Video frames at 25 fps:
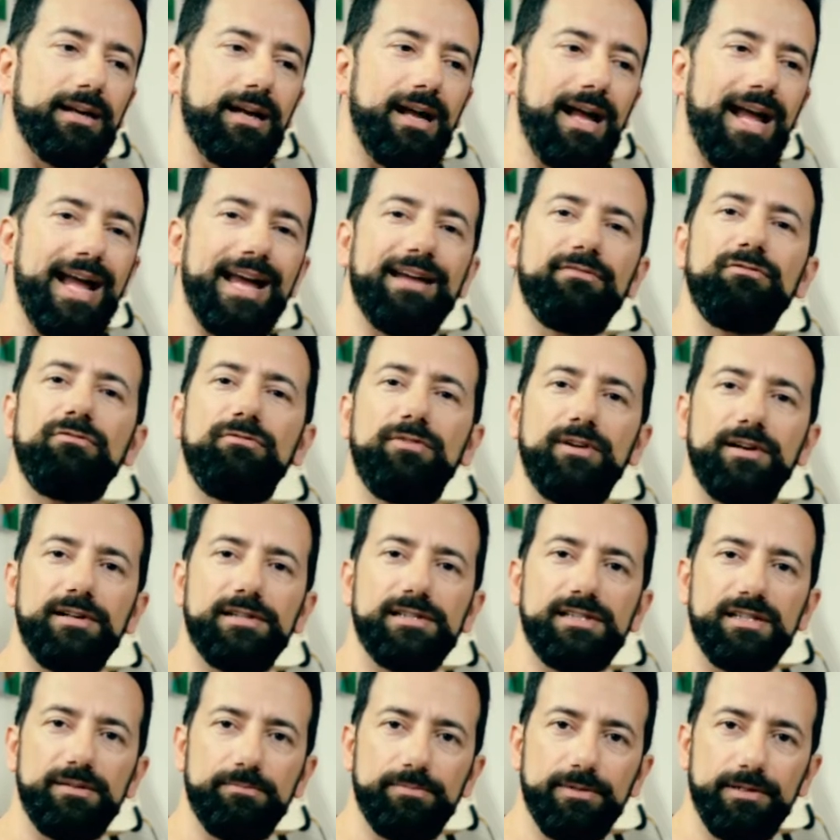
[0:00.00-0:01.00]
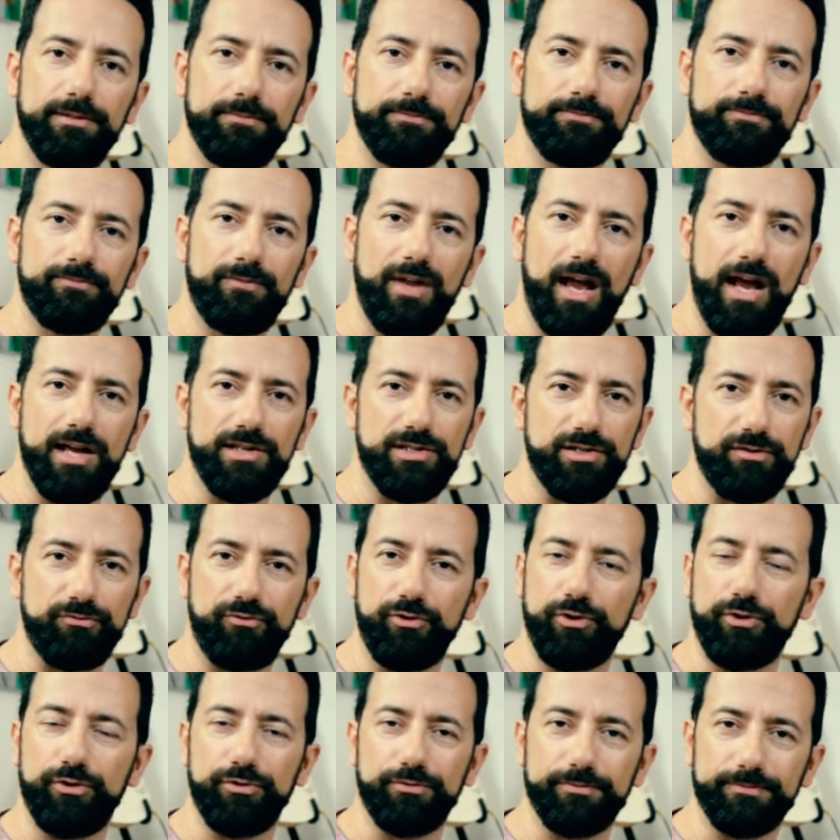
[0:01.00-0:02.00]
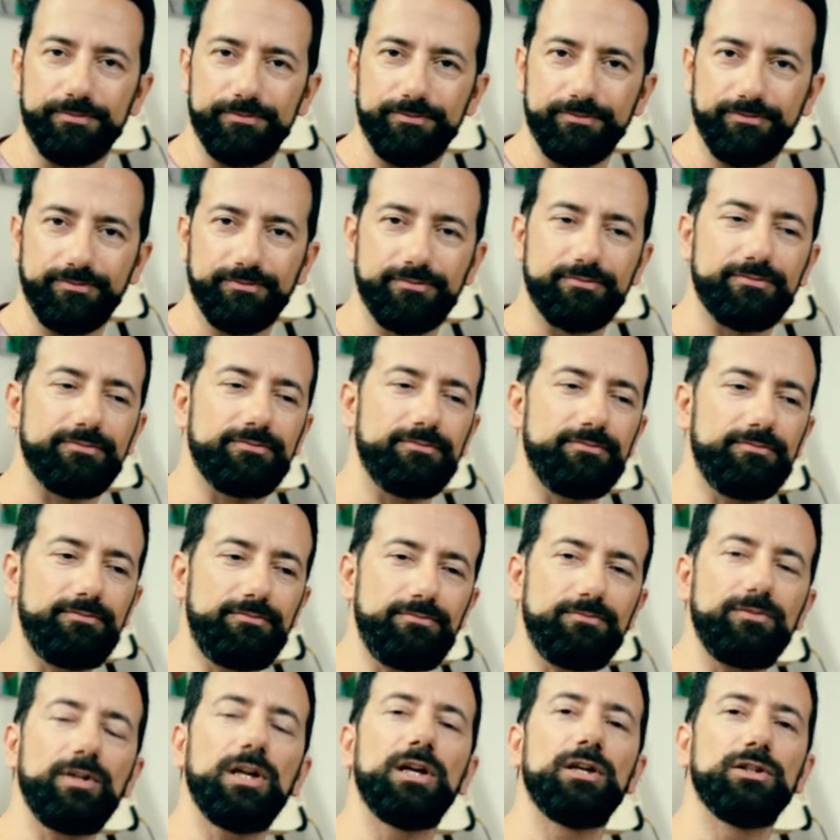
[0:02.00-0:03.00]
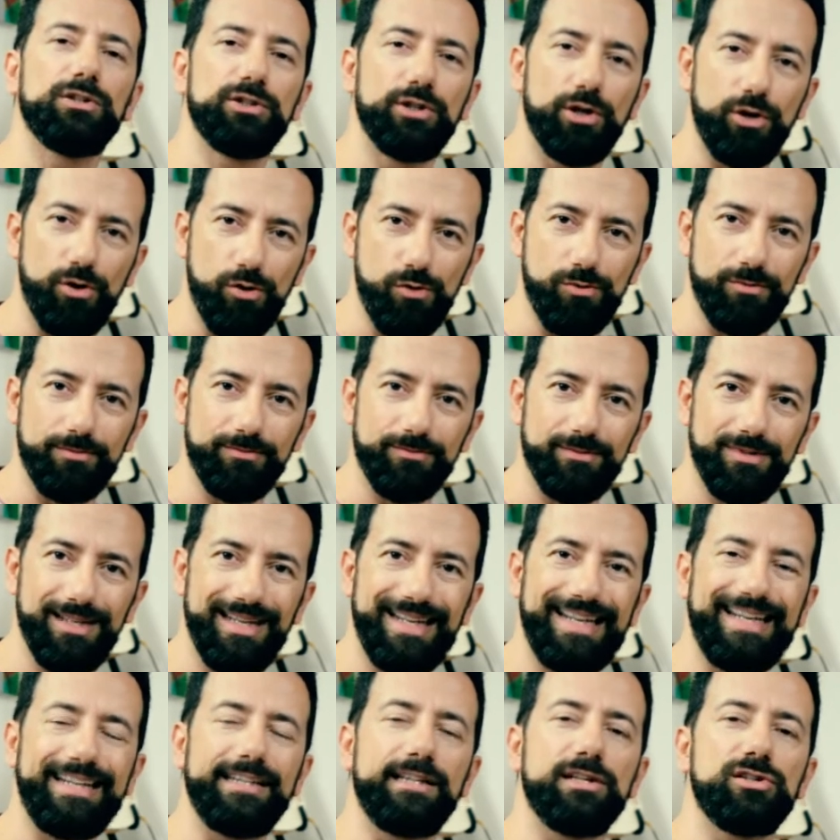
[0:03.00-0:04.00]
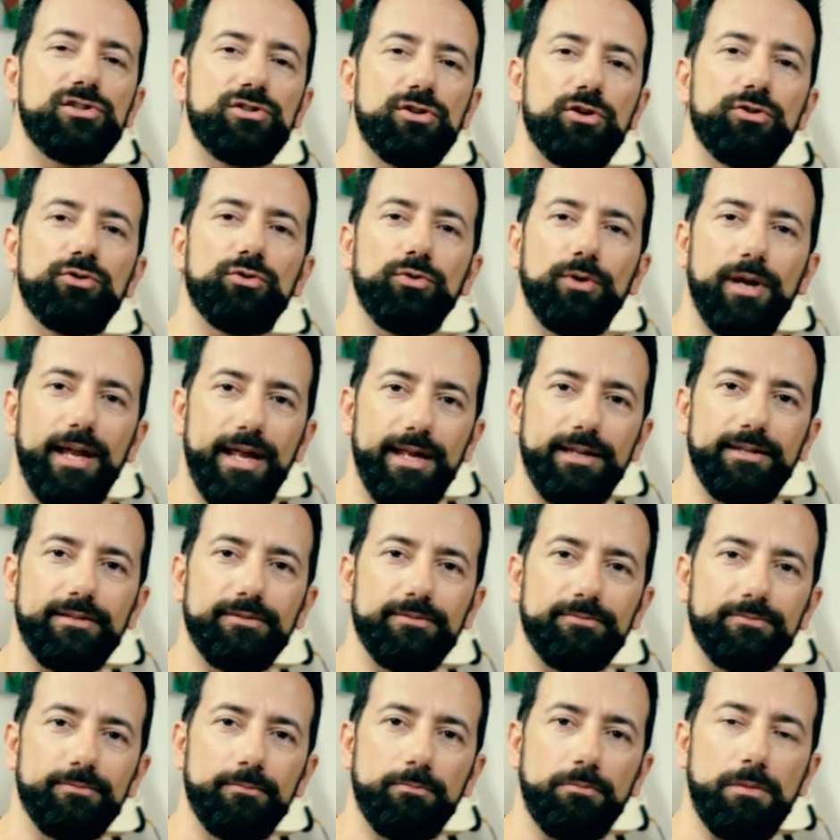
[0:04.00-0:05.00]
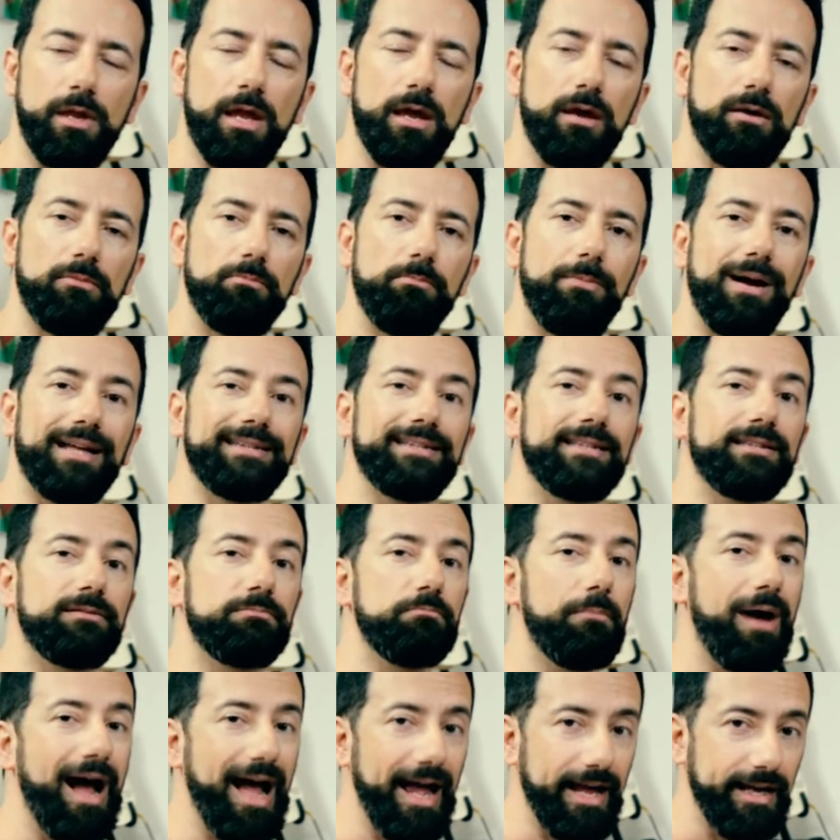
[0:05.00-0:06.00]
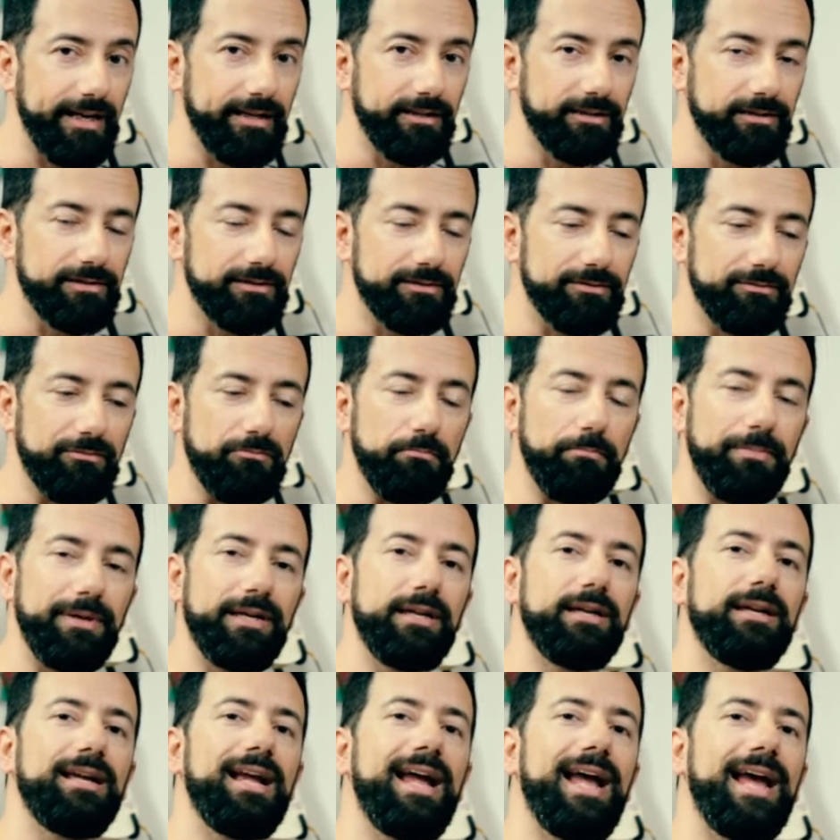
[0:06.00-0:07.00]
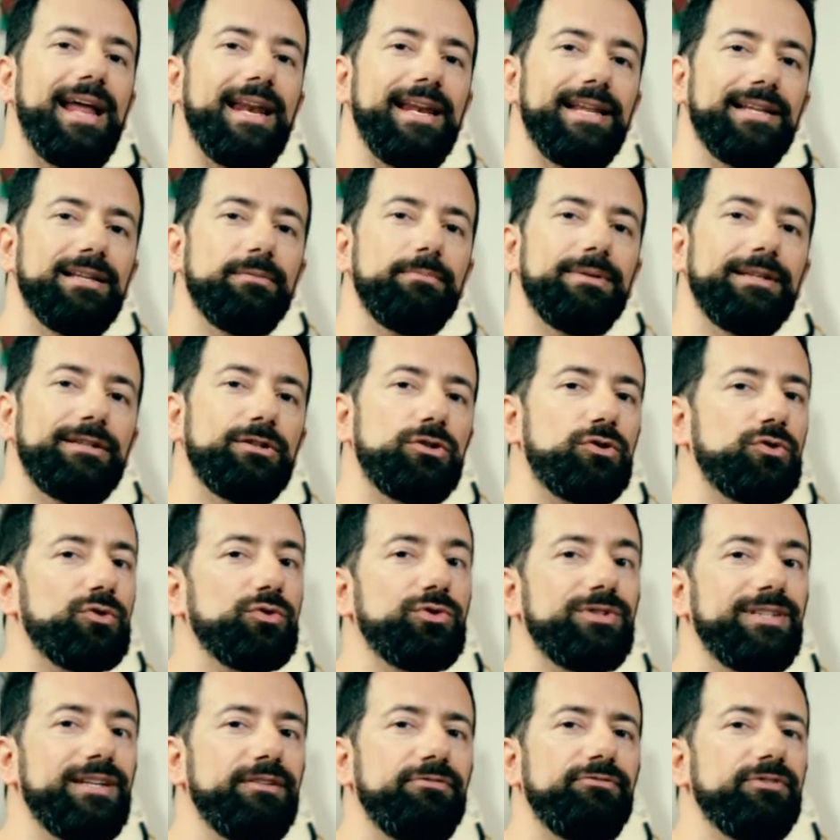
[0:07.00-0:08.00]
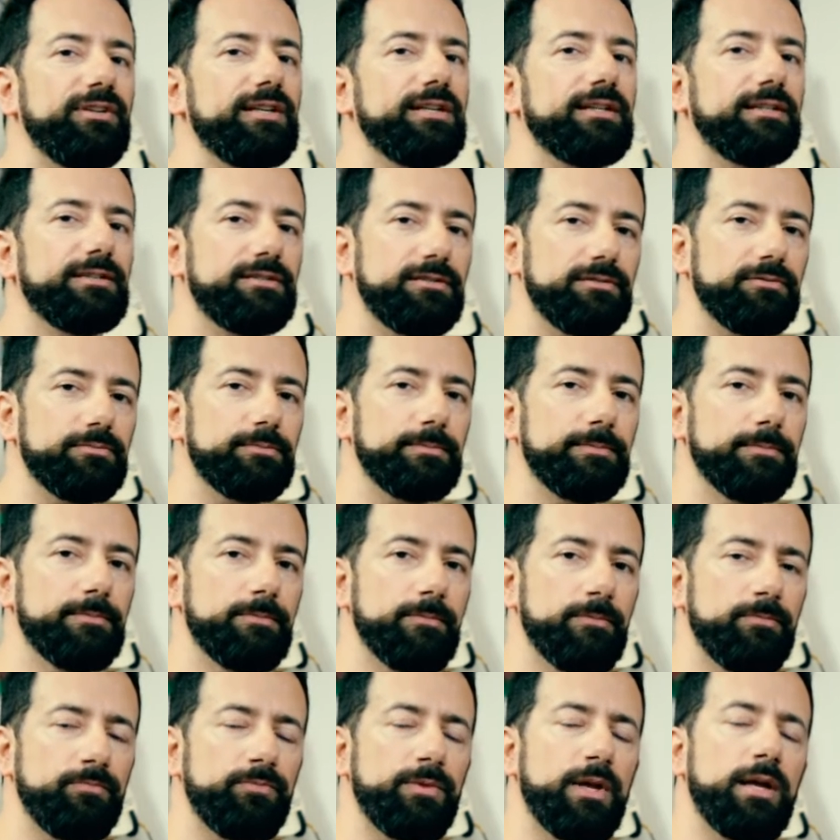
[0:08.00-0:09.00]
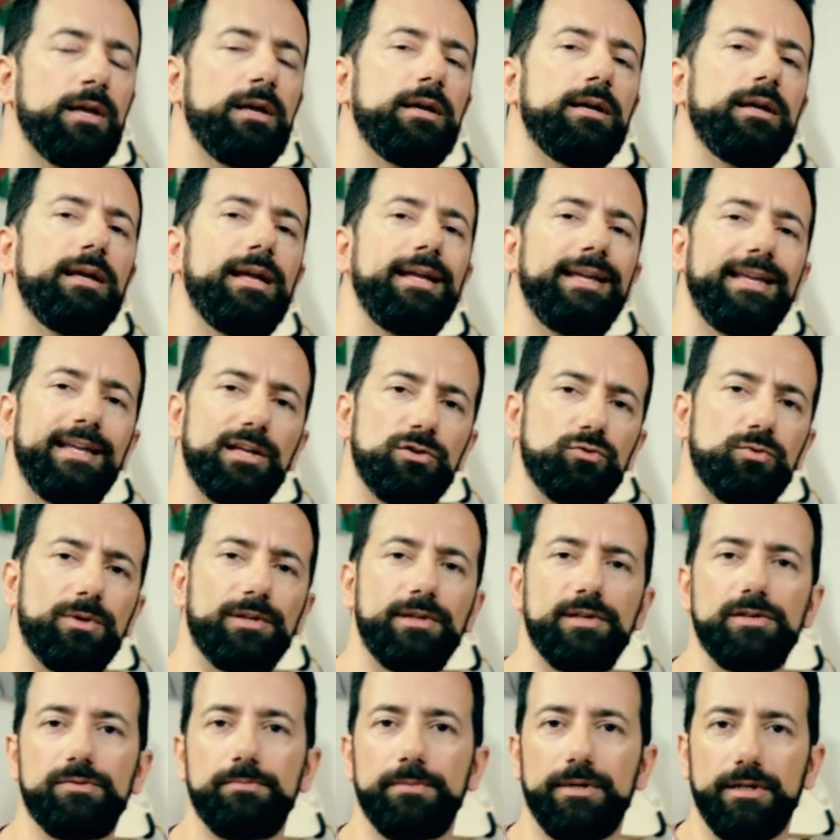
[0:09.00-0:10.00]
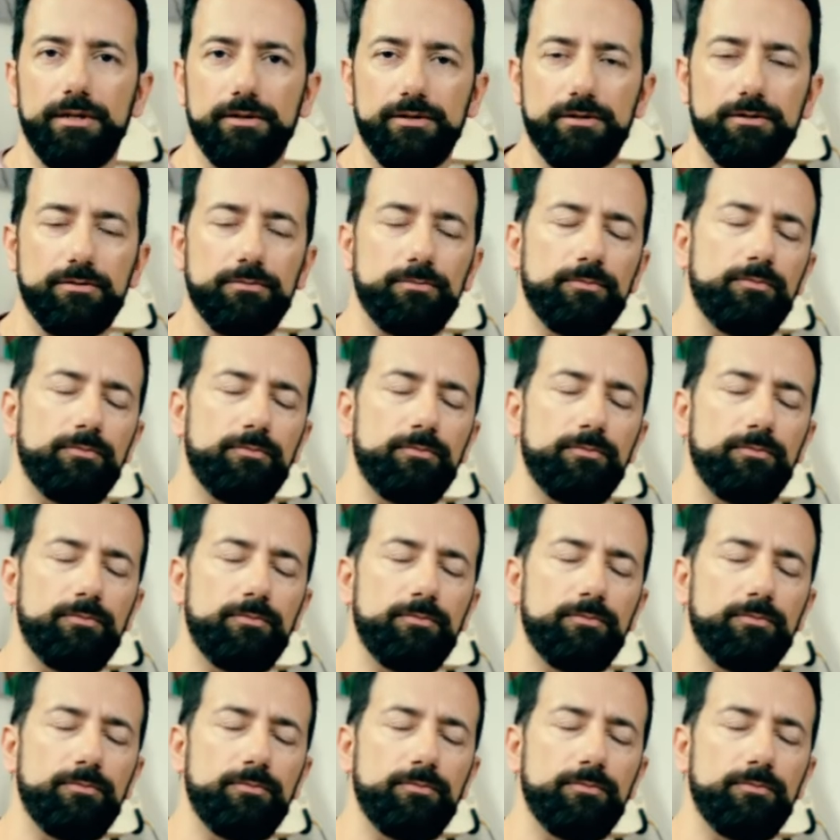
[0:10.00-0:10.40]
I have a very simple answer for you. No, it is not too late. But it might be a little bit too difficult. And here's what this means.